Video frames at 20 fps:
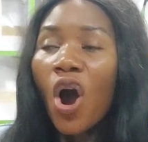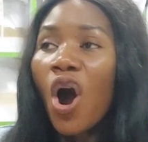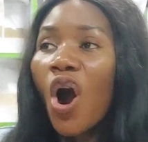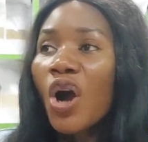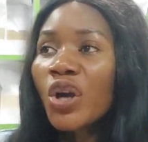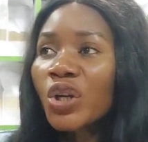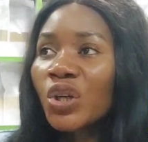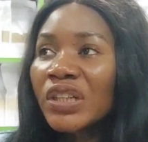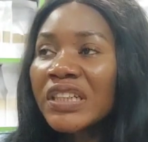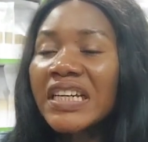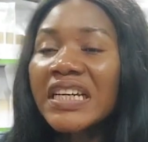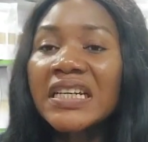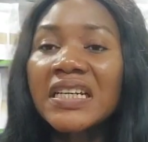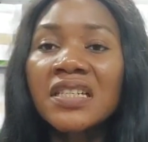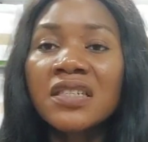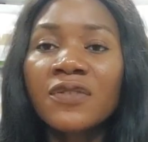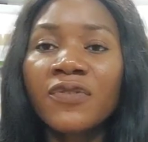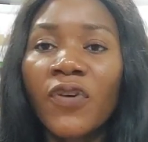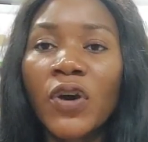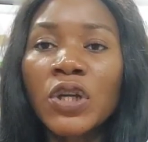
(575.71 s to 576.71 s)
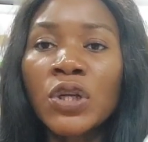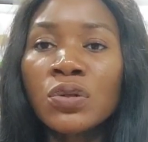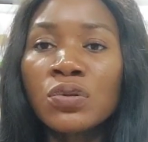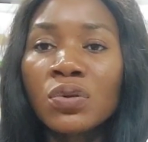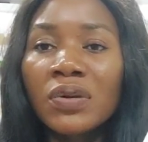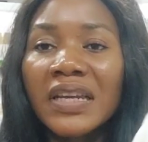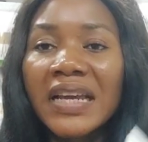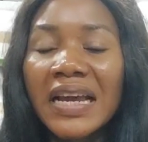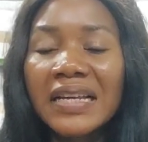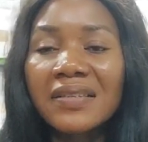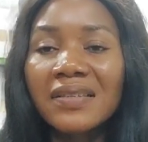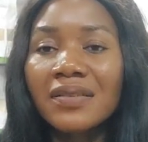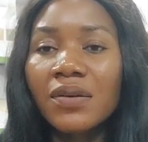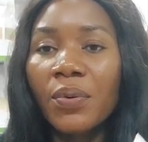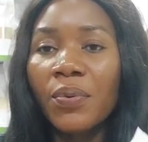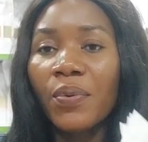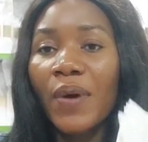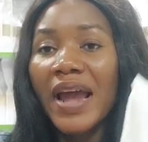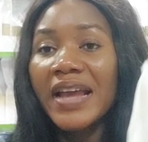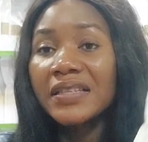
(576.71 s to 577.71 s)
All you need is for you to get
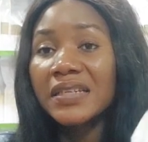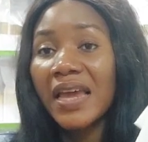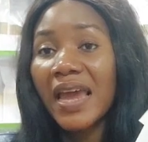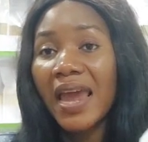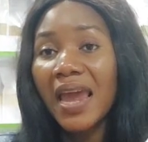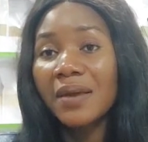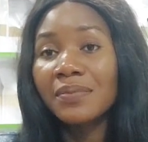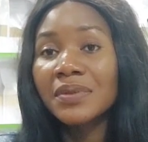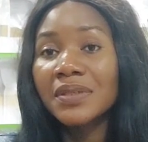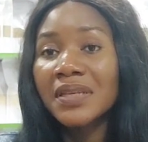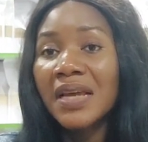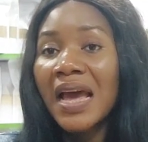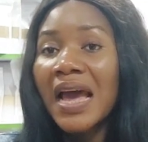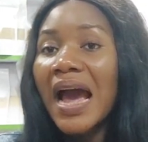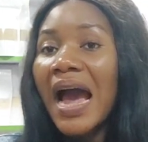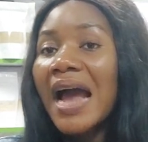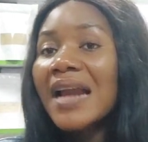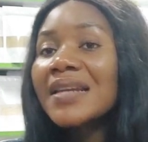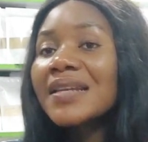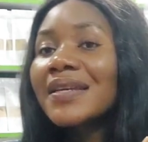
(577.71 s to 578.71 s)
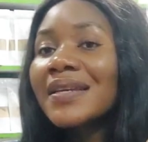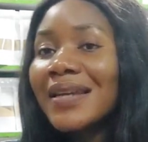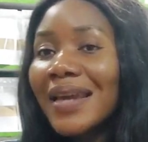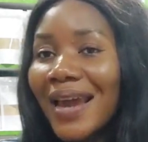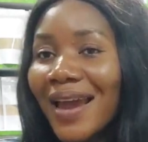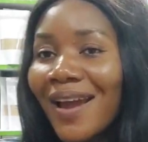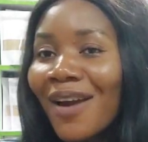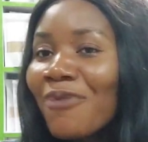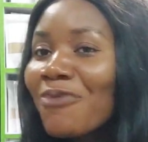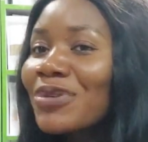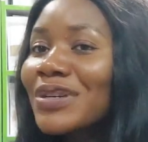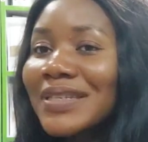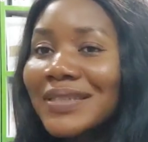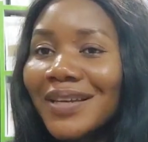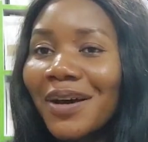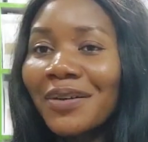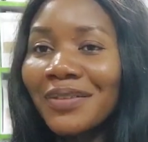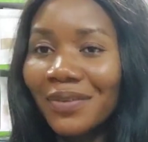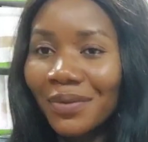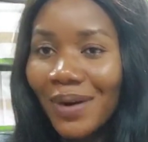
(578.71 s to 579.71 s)
the right herbs, and here we
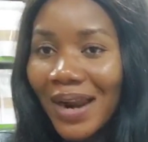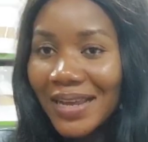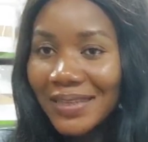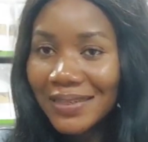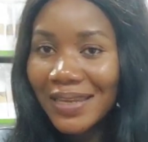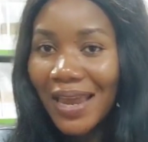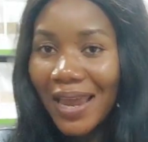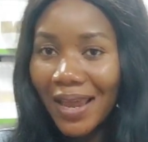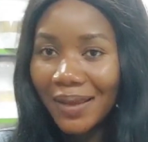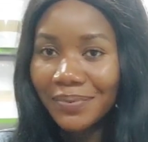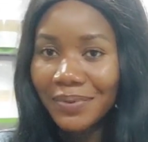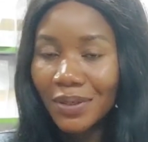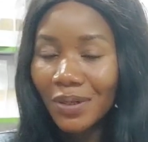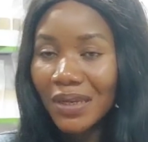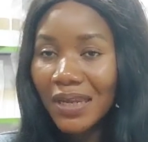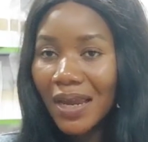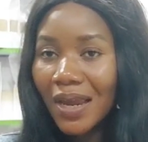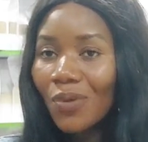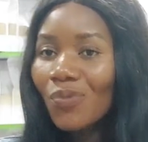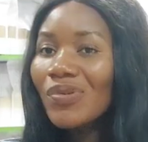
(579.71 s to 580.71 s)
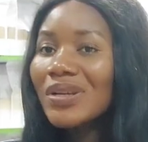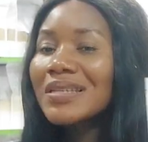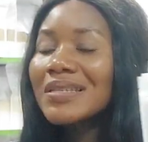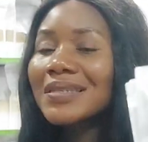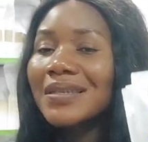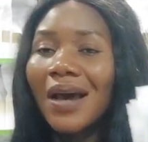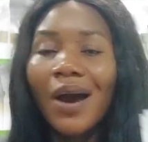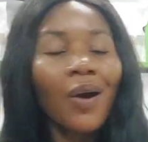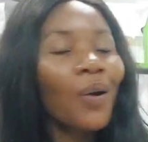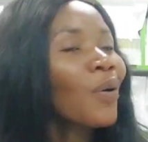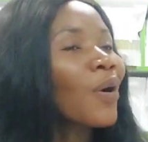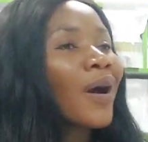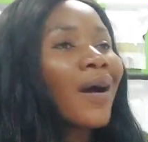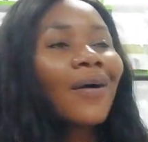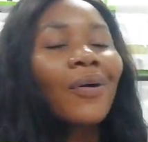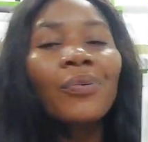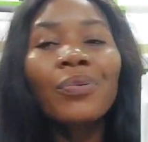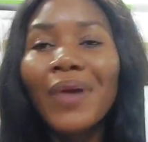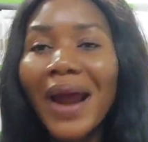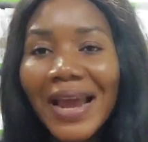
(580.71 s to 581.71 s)
sell the right herbs, okay. We sell
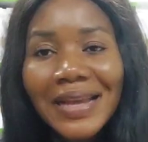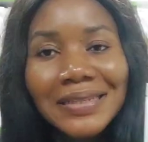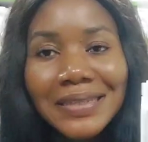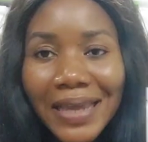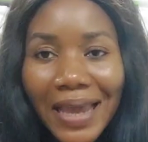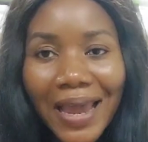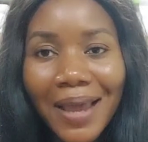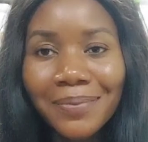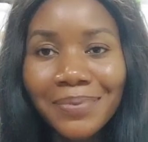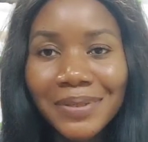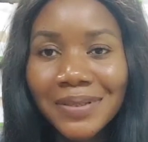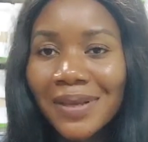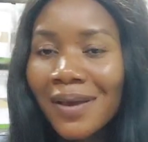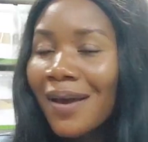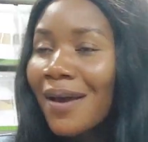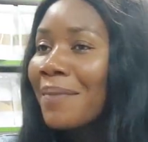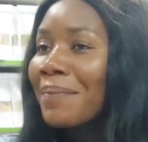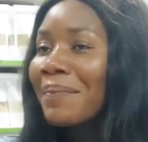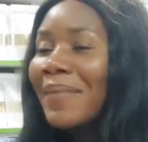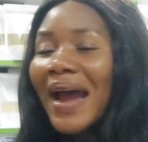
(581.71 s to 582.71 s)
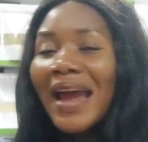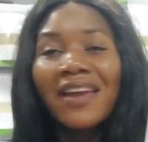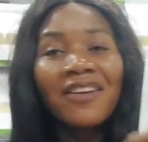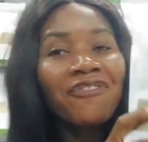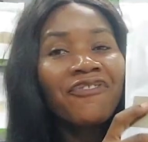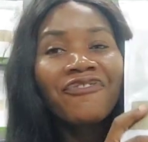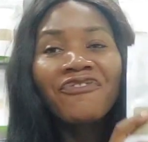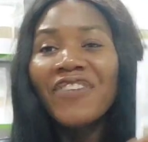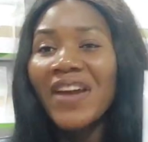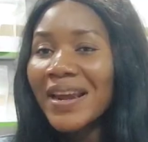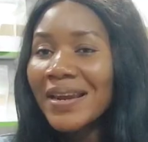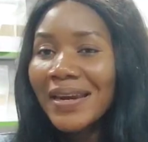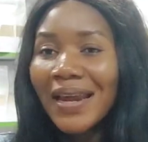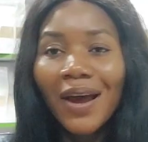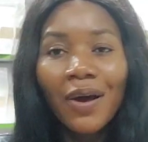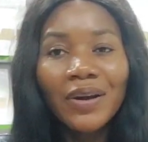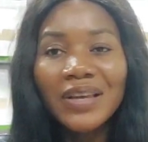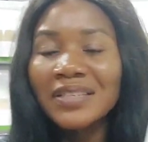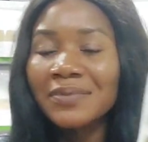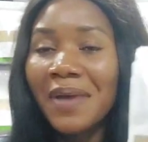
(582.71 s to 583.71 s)
right herbs, My
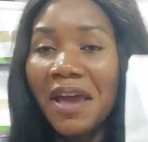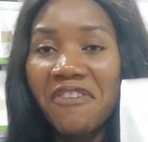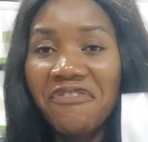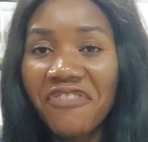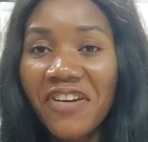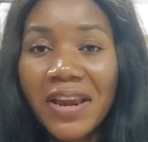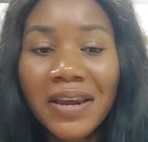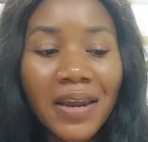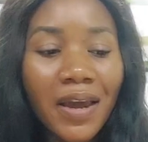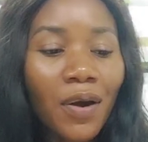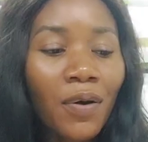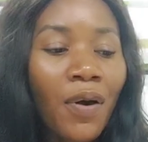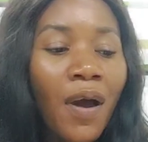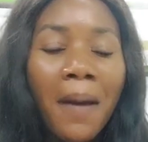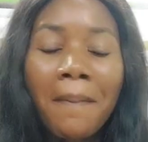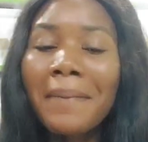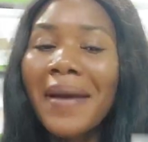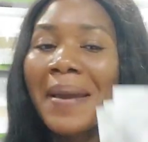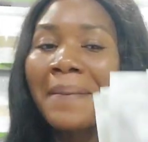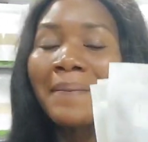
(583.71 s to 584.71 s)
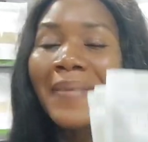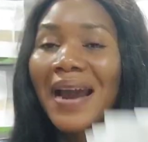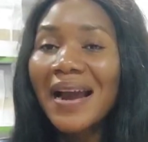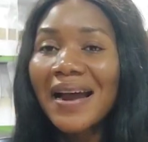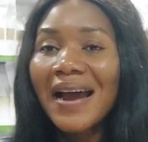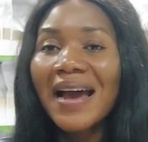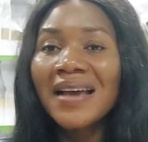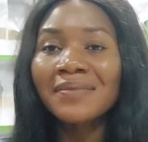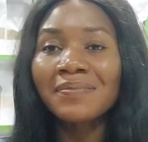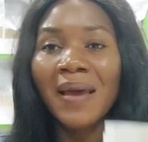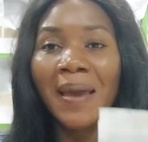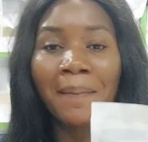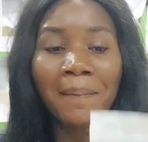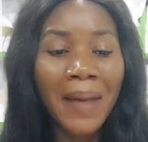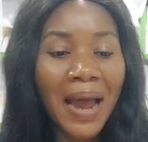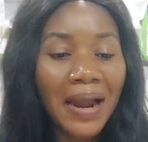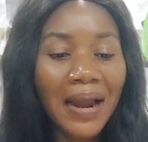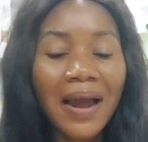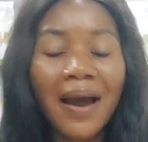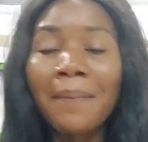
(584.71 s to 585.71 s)
fennel is my fennel, my maca is my
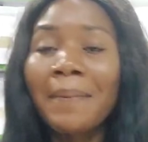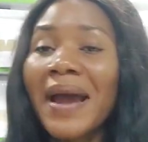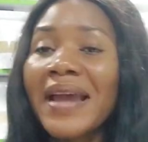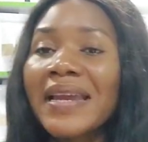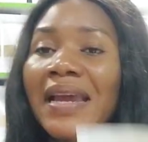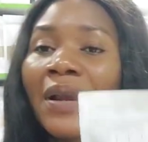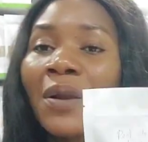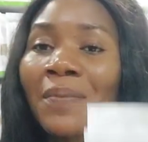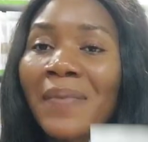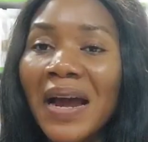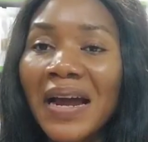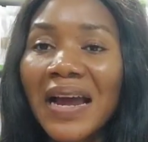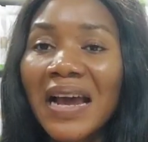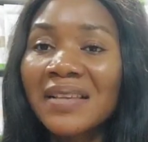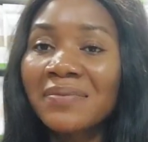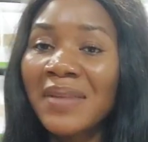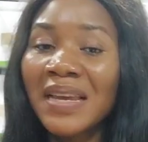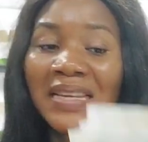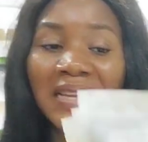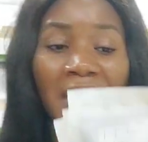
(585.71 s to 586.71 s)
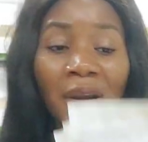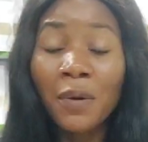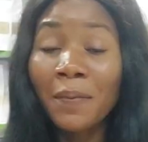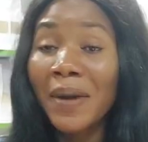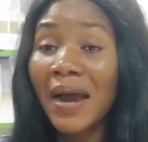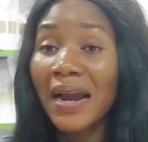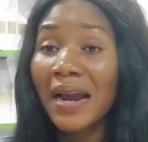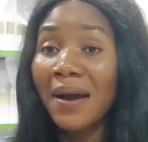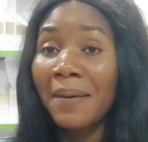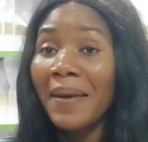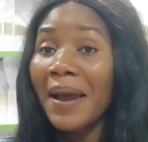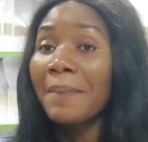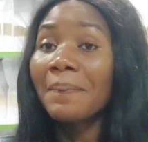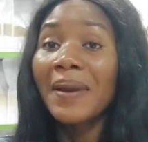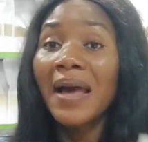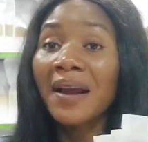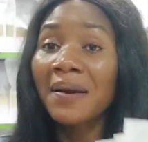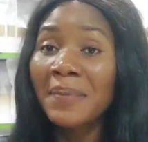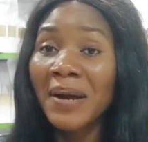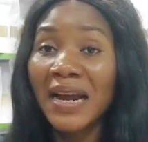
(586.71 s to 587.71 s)
maca, my yellow maca is my yellow maca, my
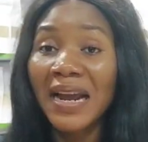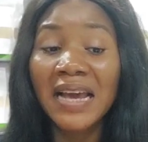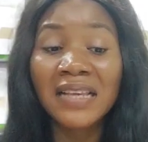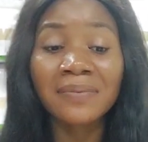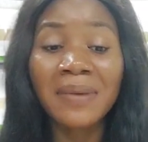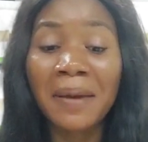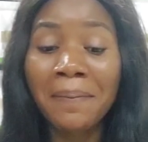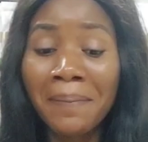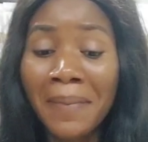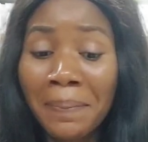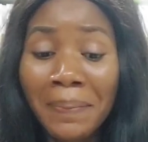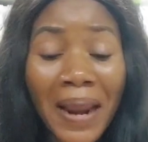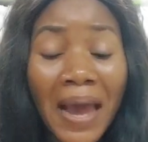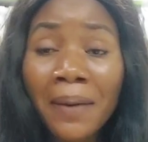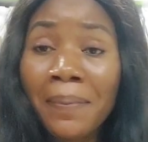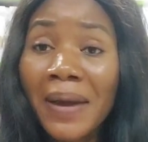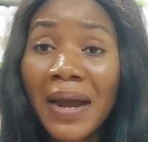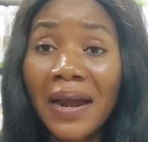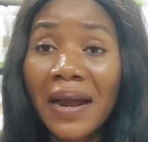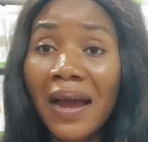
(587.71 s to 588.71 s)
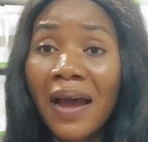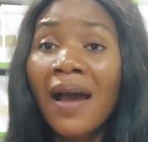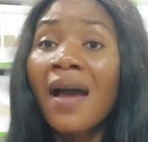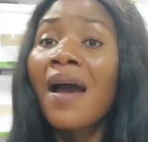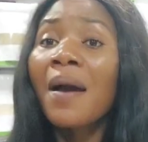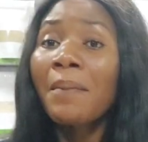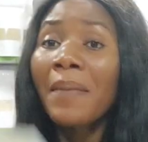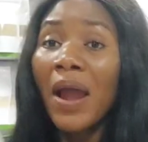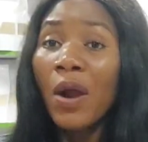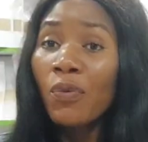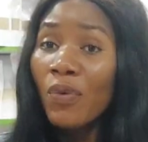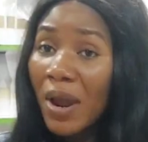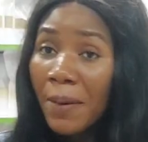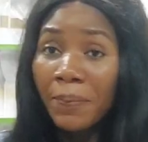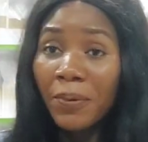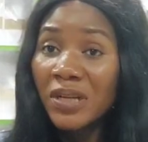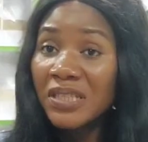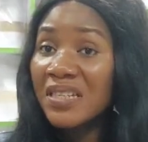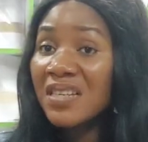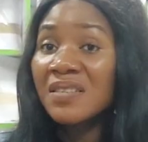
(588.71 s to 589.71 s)
black maca is my black maca, my
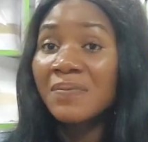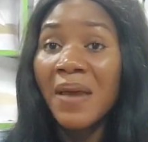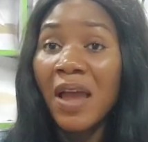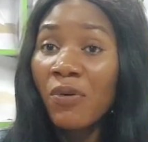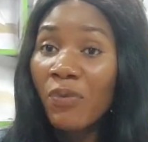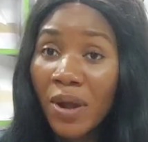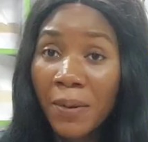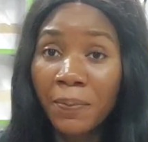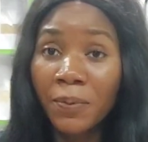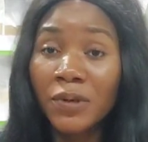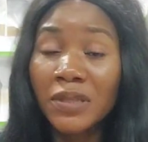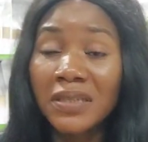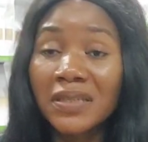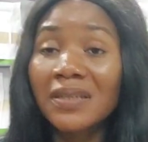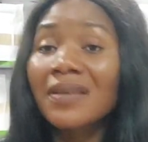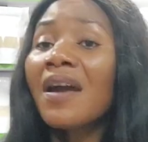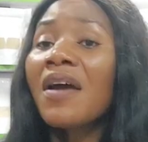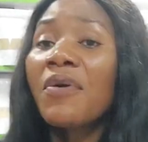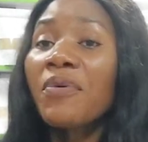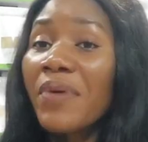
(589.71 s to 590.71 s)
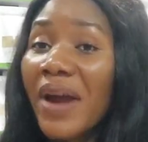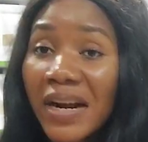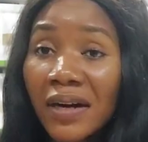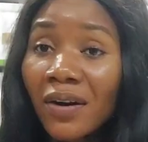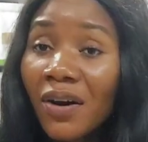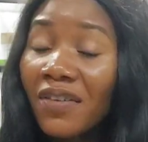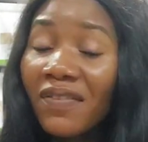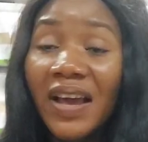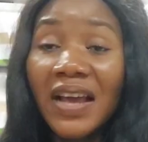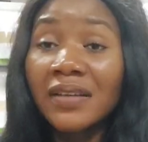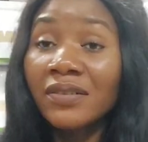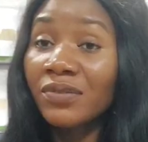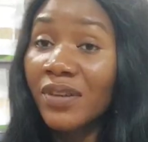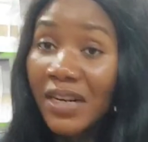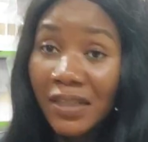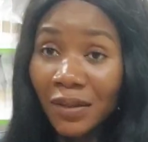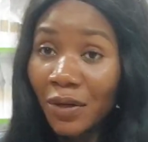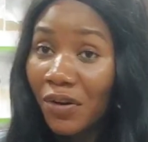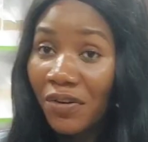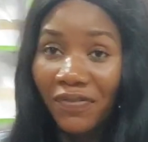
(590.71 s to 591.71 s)
whey protein is my whey protein, red clover is
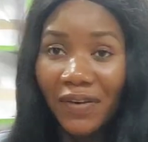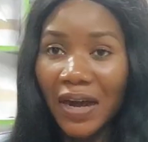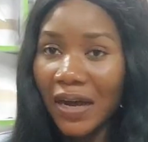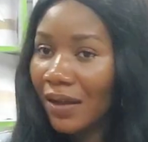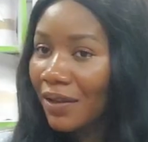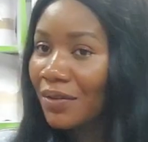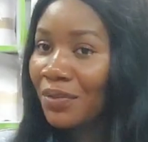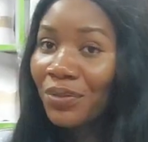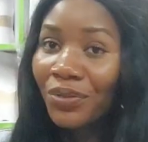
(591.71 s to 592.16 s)
red clover.